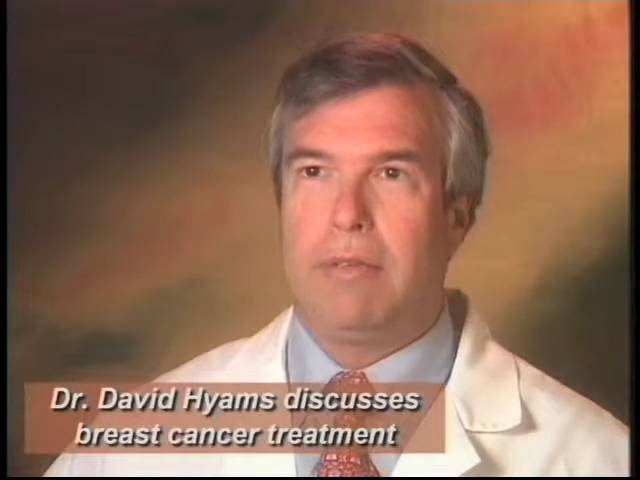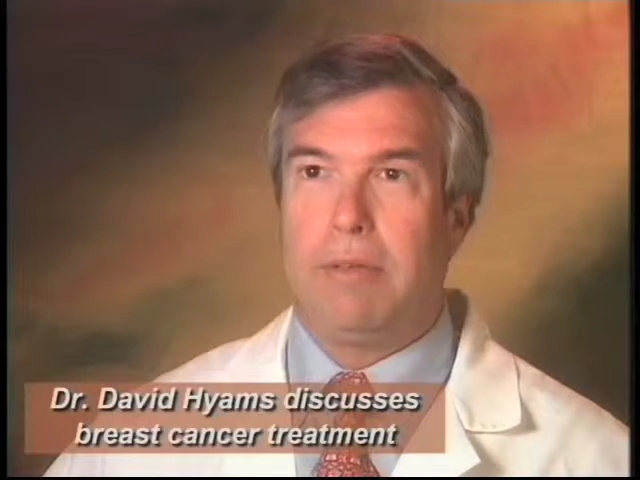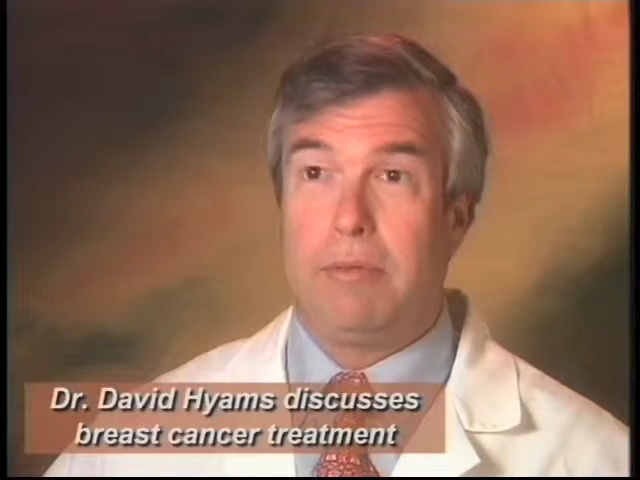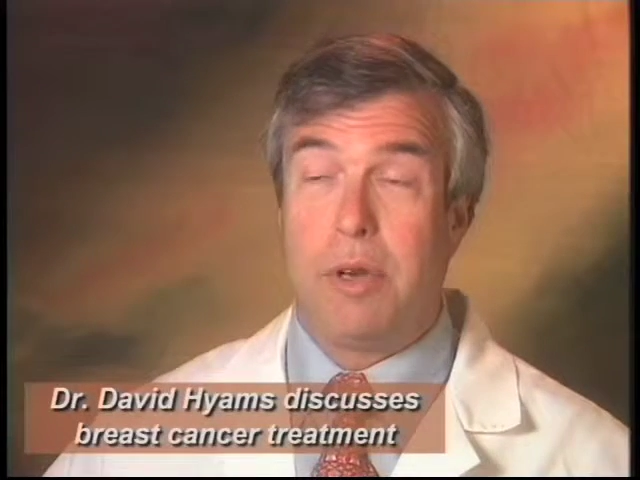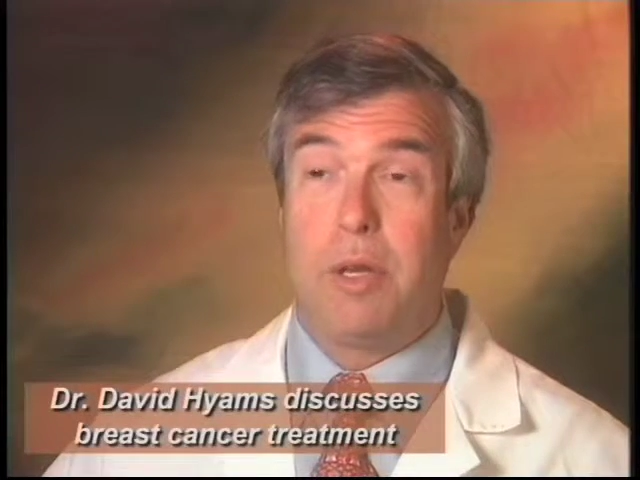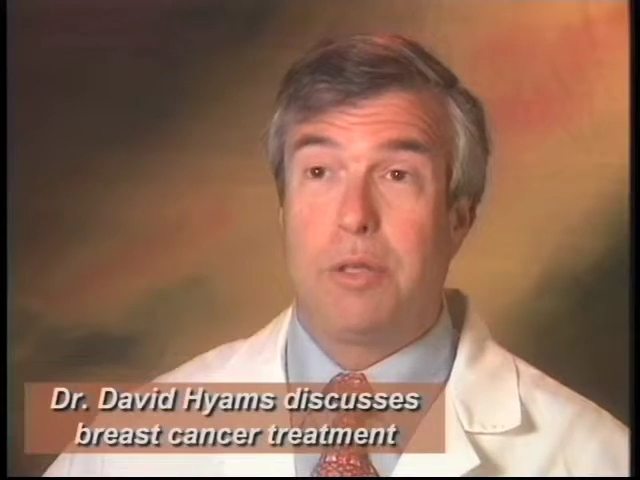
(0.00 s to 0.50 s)
of
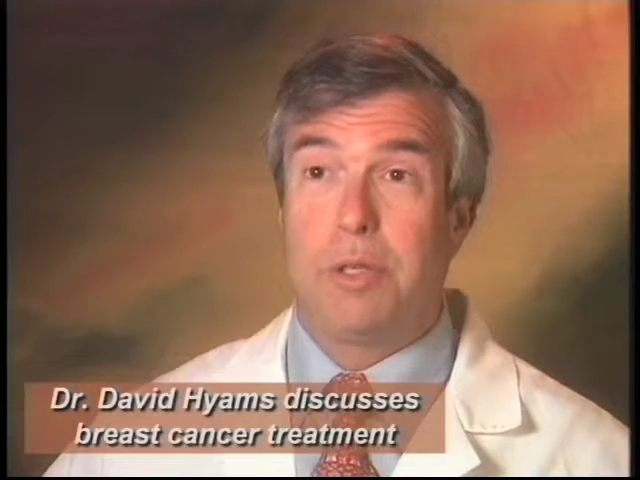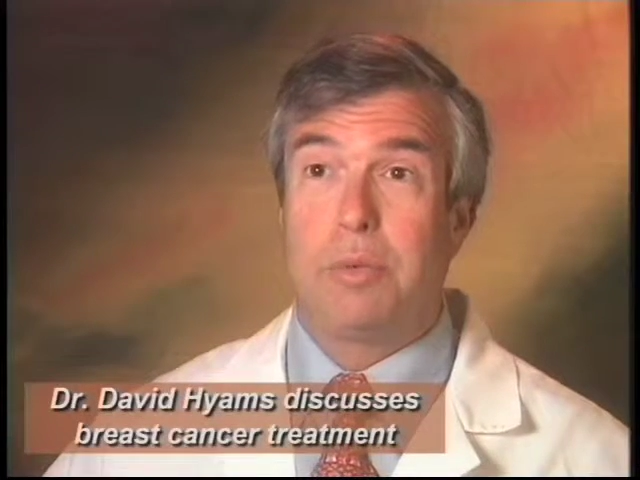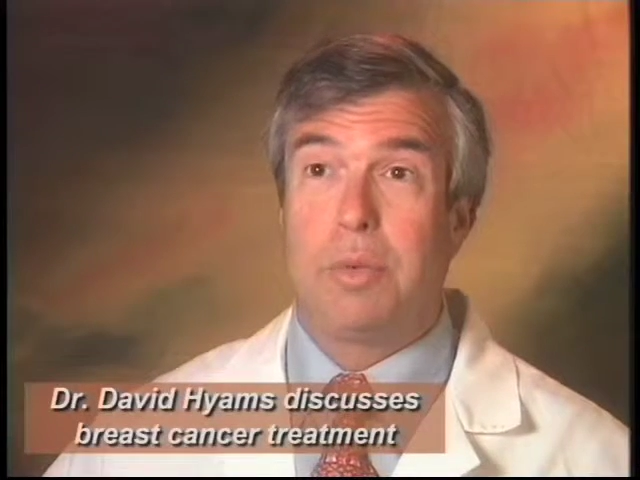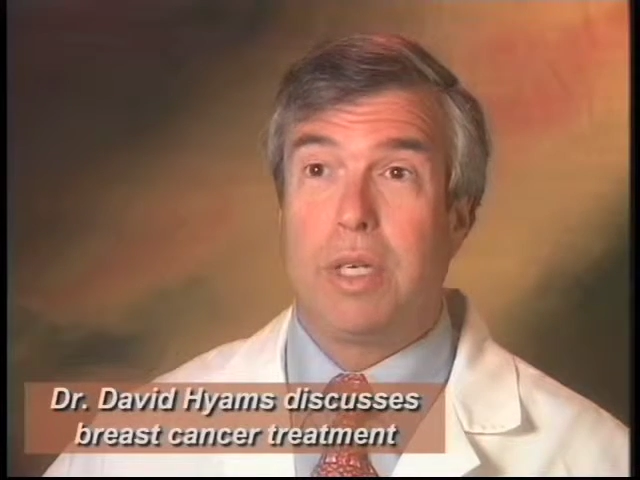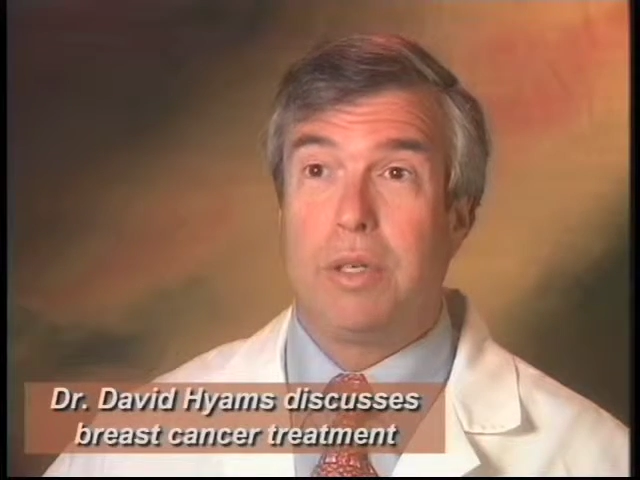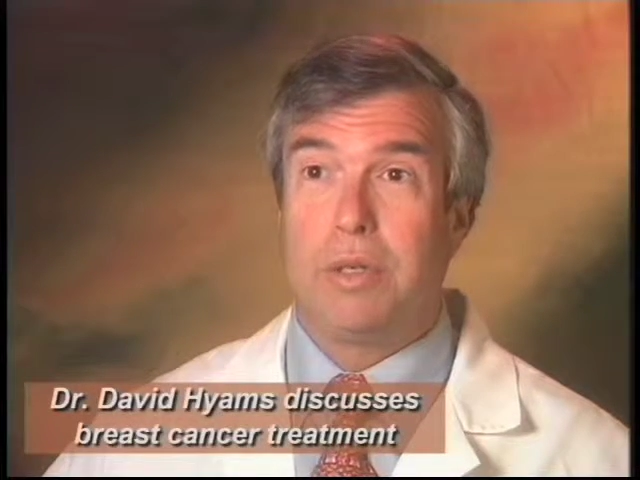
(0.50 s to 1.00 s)
lymph nodes
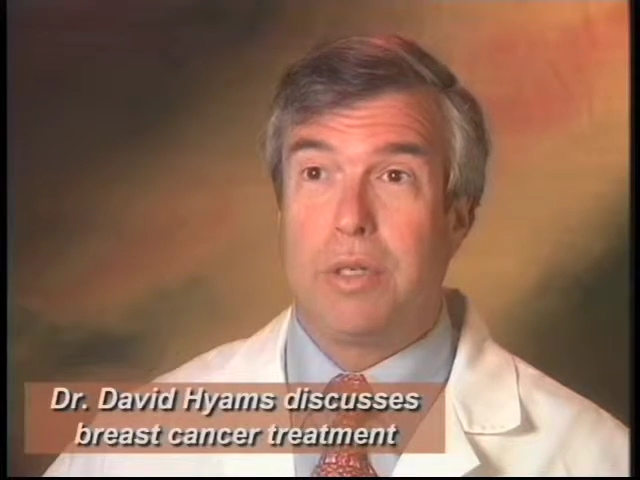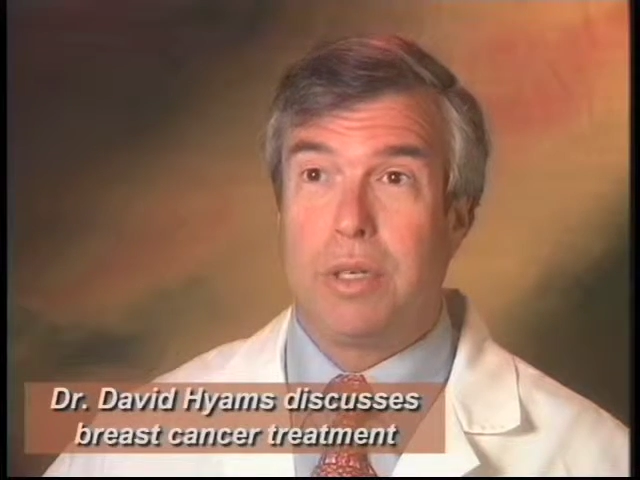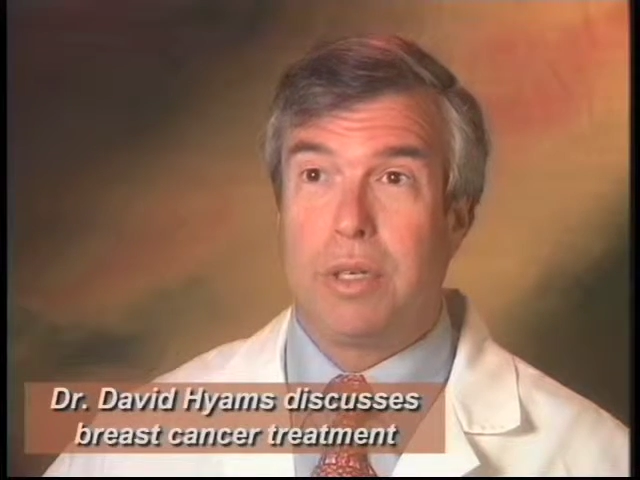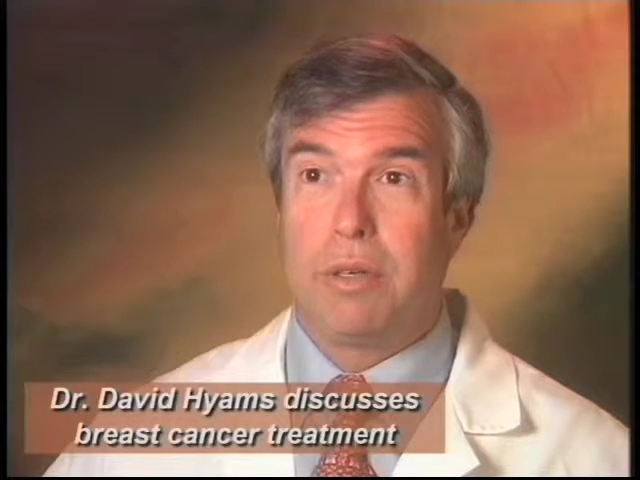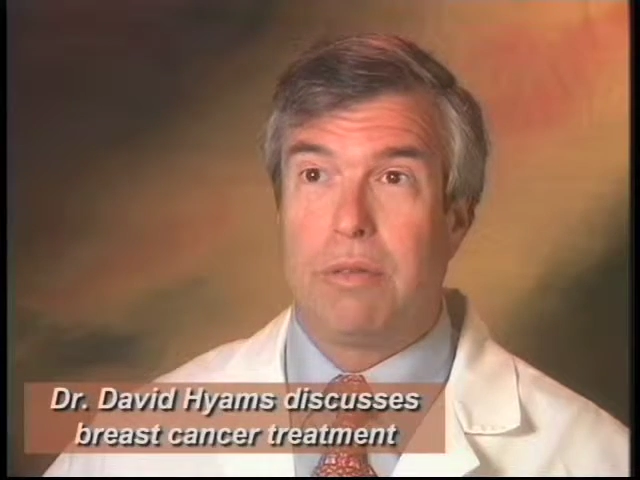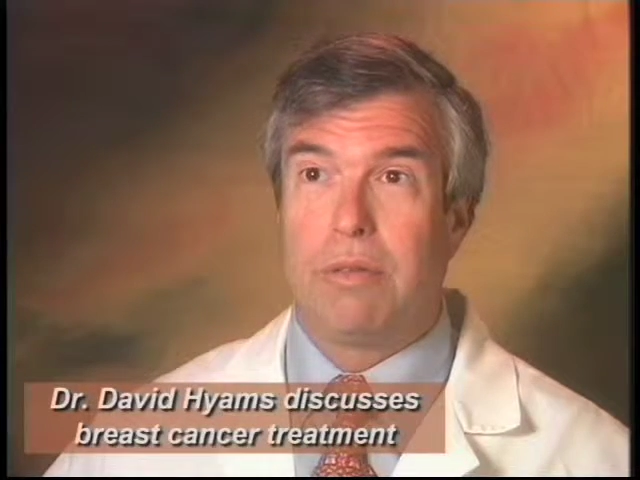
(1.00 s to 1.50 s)
as we used to
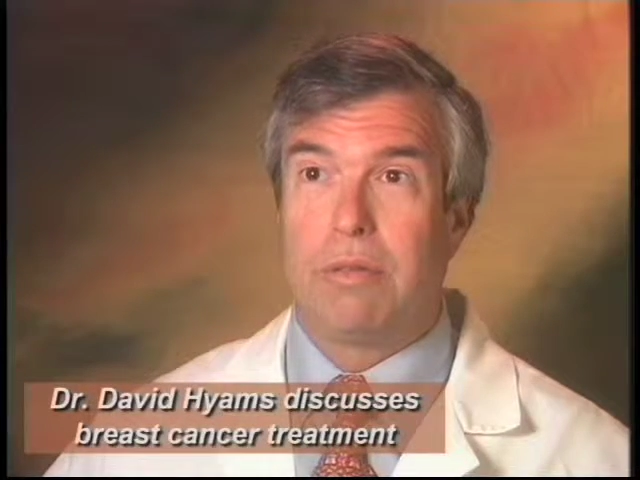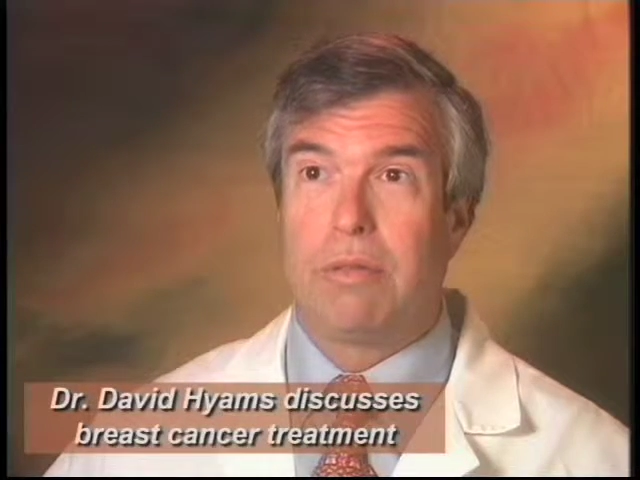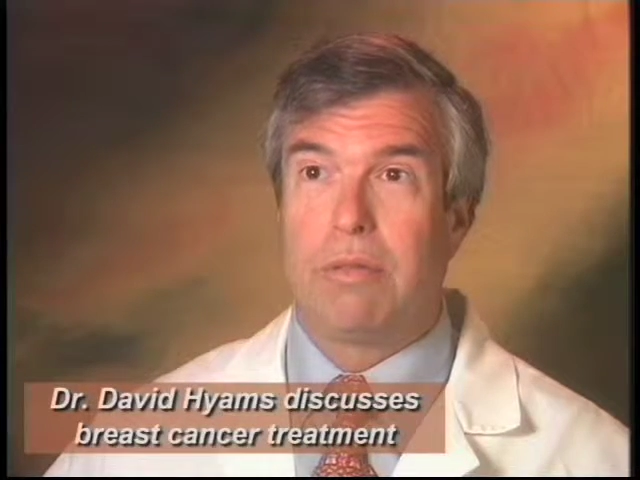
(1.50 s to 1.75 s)
do.